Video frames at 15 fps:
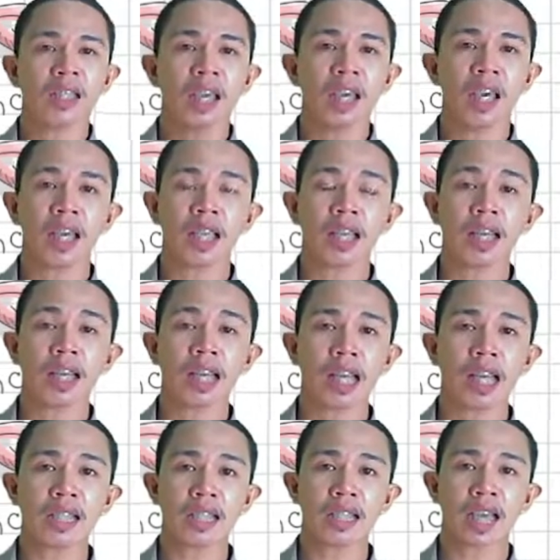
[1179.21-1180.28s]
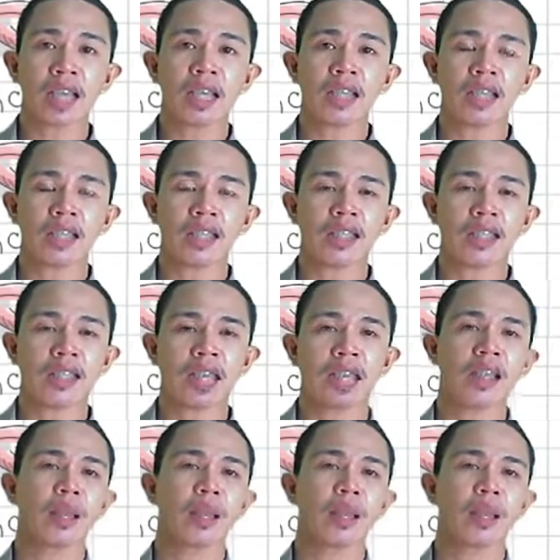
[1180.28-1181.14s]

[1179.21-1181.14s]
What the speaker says: and the class size is 10.